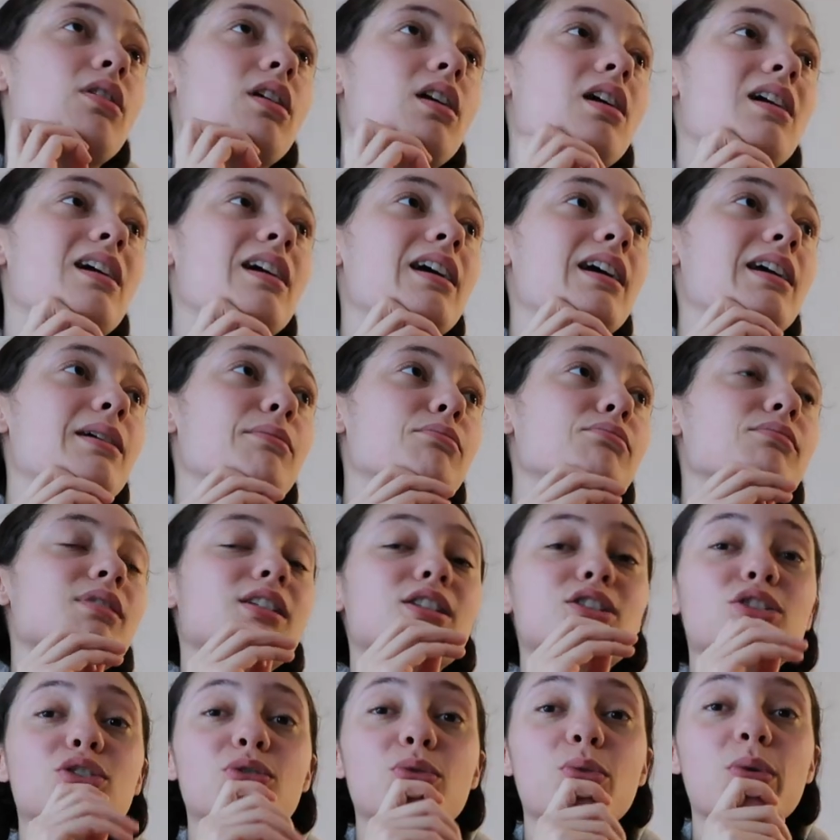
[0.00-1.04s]
Prime.
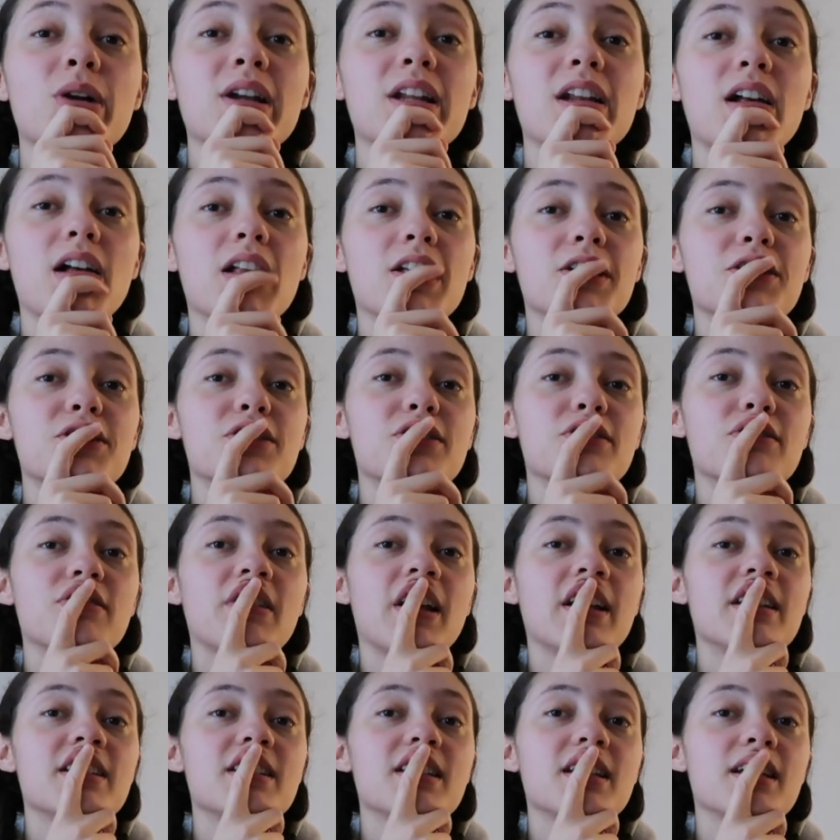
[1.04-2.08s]
It's $20 to
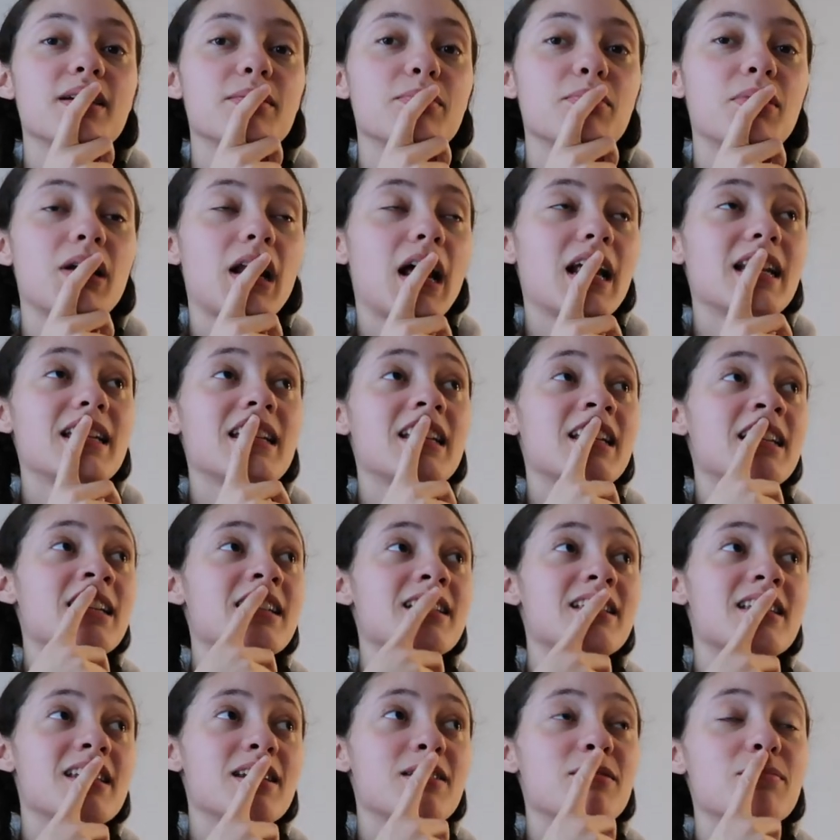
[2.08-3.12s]
rent it, but I need
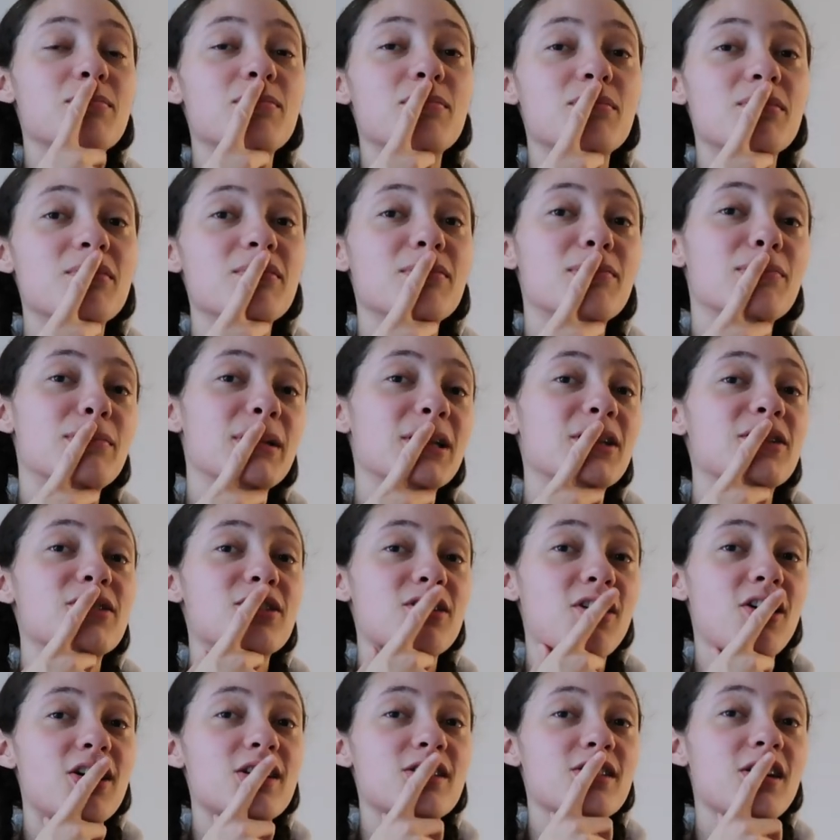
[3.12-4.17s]
to see Bill
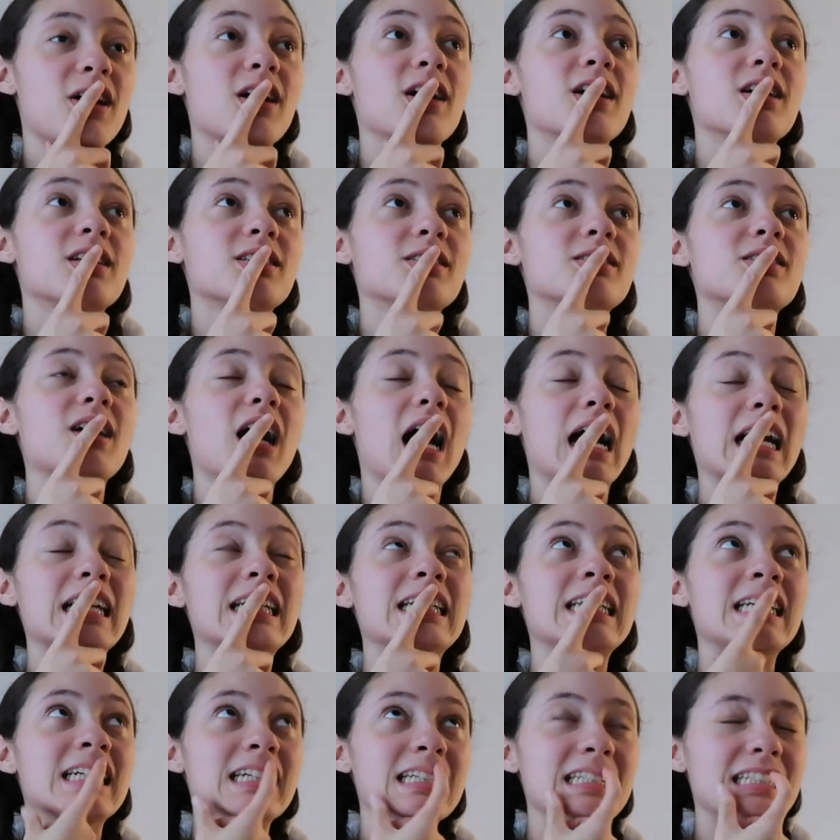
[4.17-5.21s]
Skarsgård. I
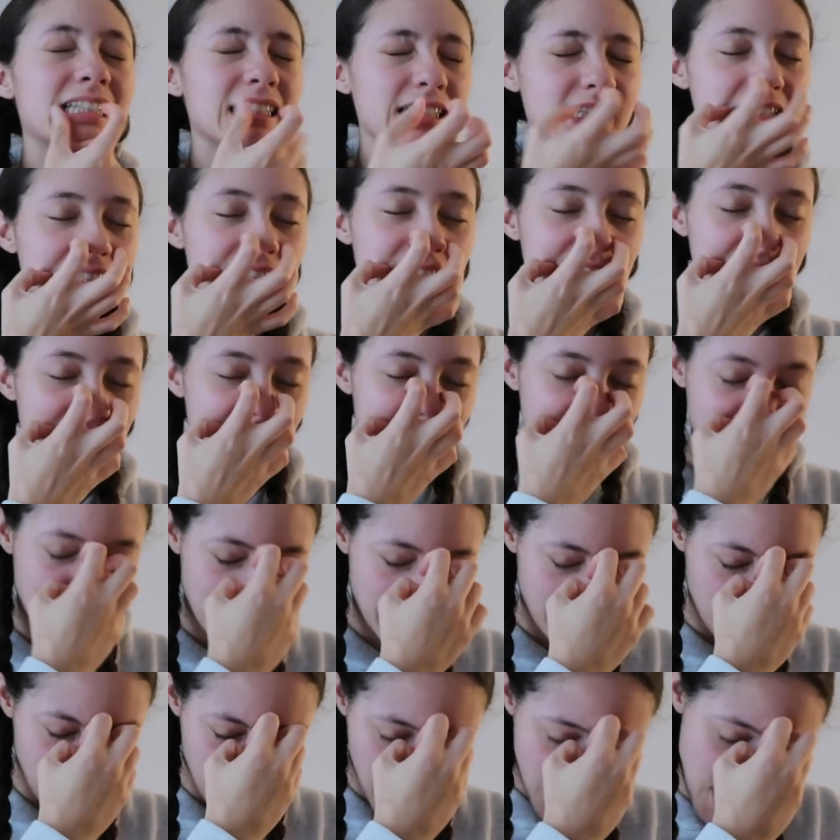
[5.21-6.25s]
need to see
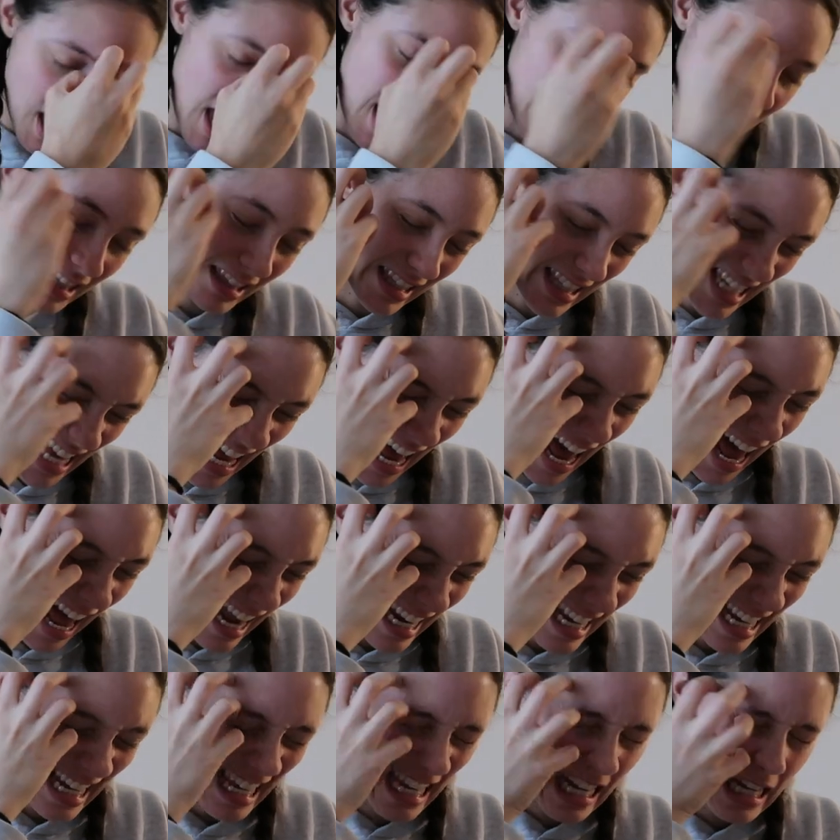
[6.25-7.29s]
him
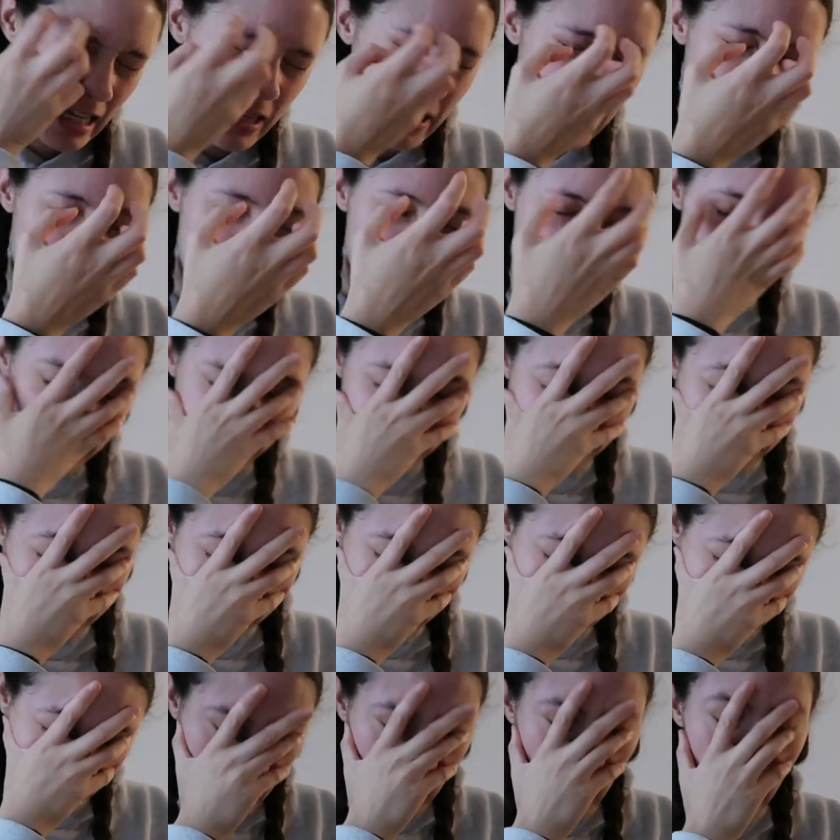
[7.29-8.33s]
tatted.
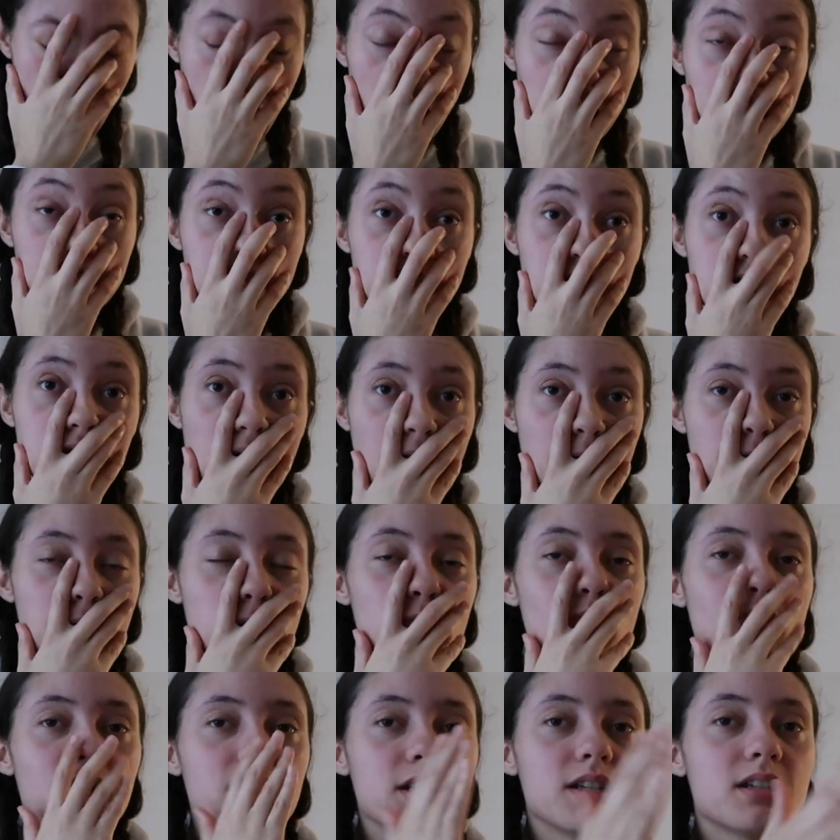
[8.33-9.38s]
I have
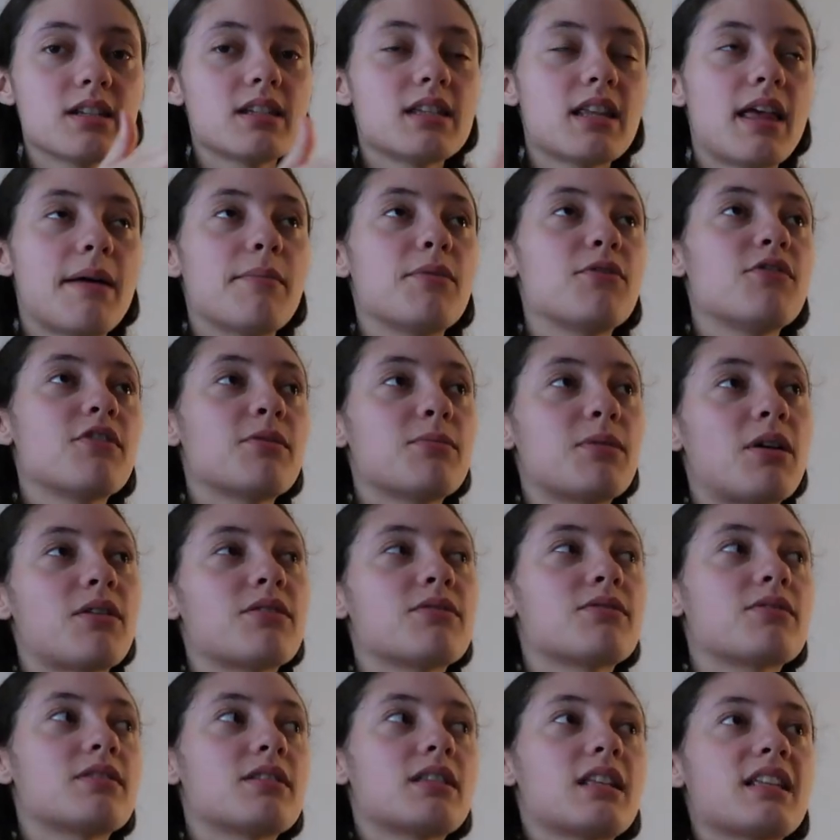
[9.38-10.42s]
been wanting to see that movie, but
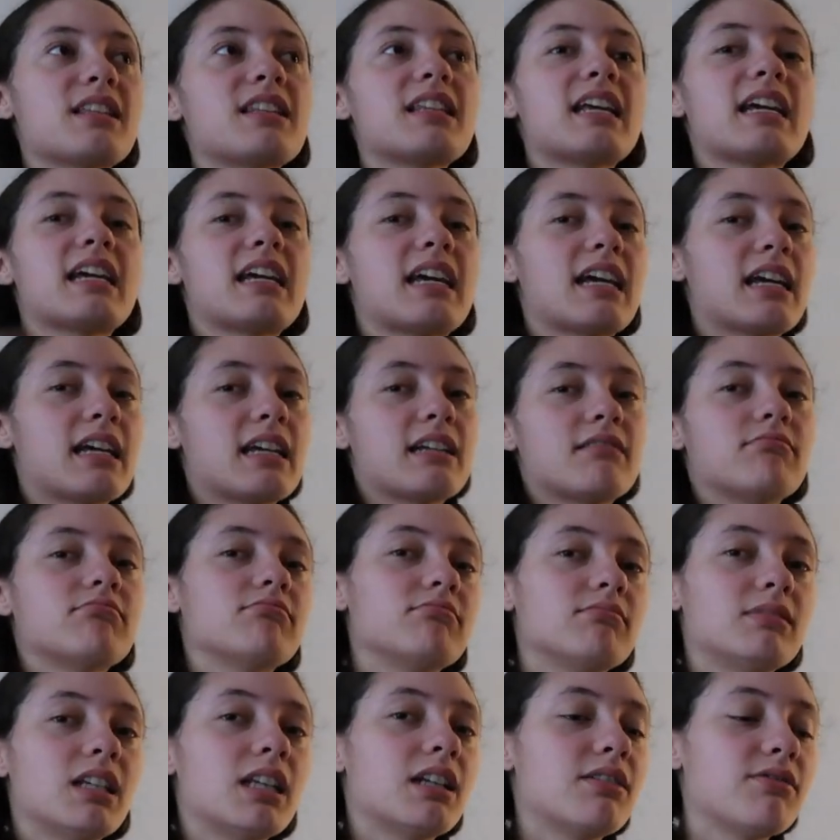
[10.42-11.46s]
I like
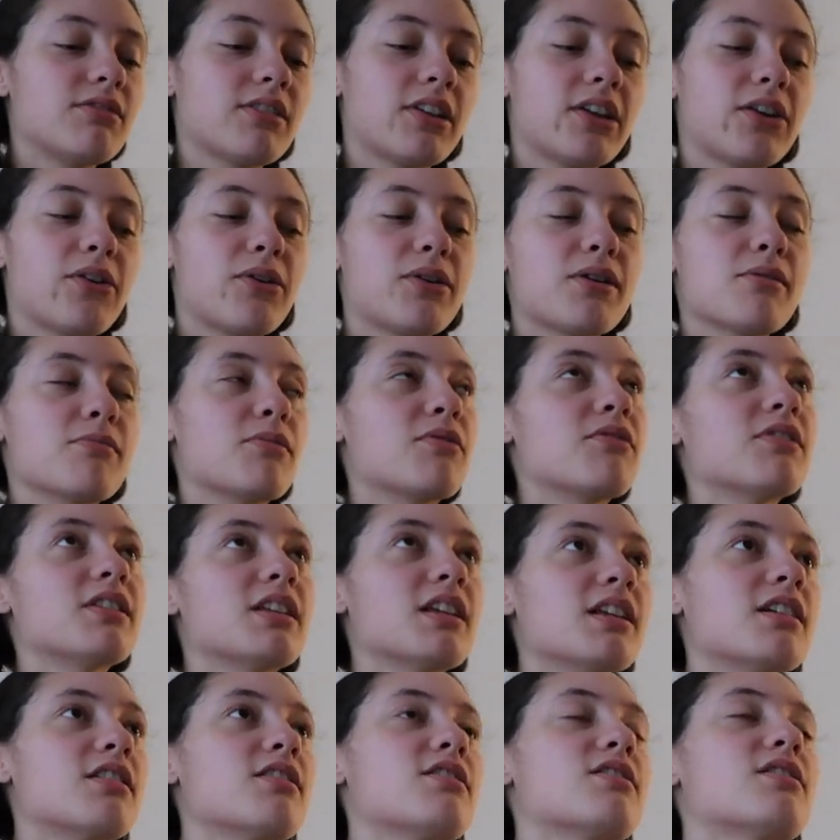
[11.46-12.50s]
didn't feel like going to the movie
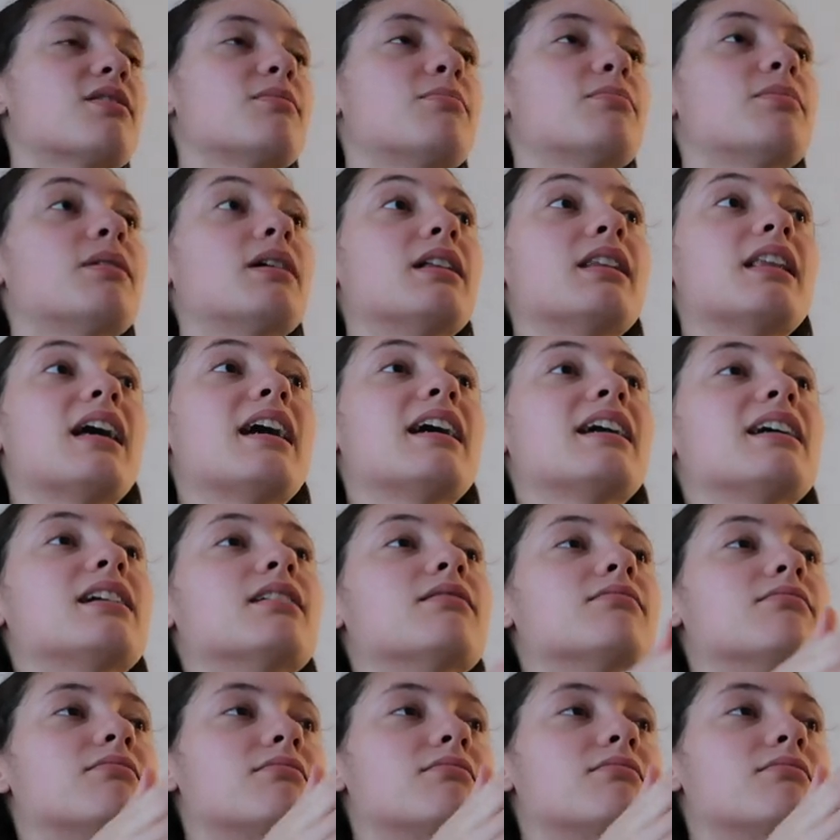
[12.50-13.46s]
theaters, but like,